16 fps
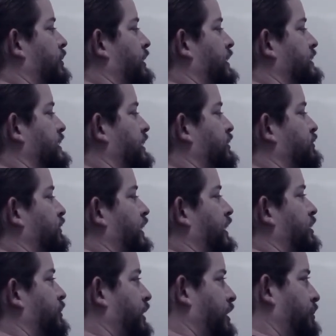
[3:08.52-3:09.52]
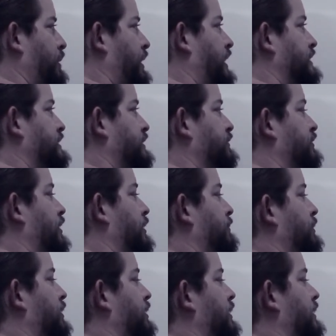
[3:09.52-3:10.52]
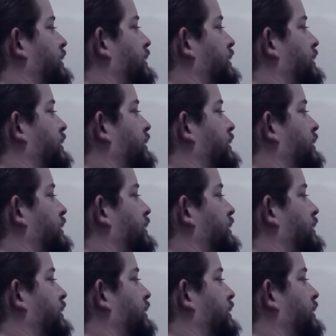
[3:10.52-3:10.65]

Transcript: because I divided by a positive number.